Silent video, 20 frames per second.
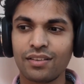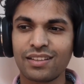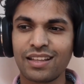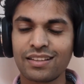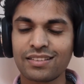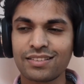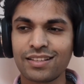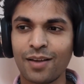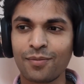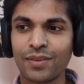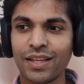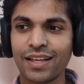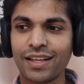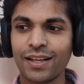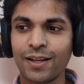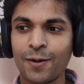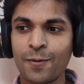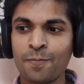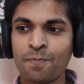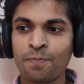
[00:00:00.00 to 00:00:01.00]
That's
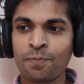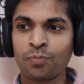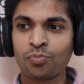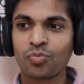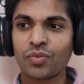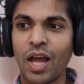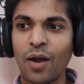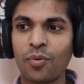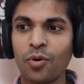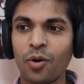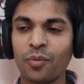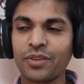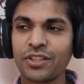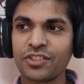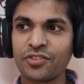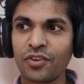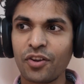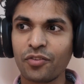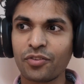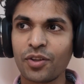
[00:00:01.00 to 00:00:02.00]
something that probably
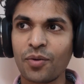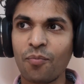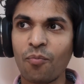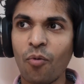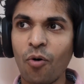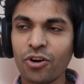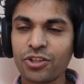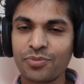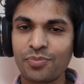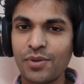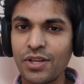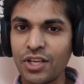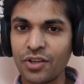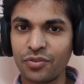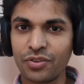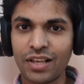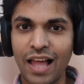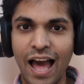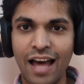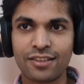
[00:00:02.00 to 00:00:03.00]
is one of the most
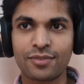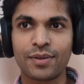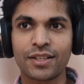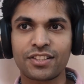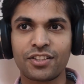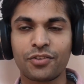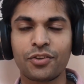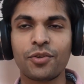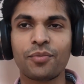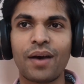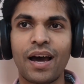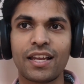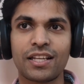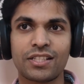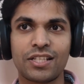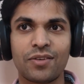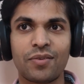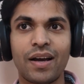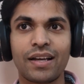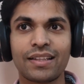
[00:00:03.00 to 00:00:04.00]
beautiful aspects of
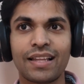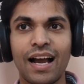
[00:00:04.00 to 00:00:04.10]
humanity, right?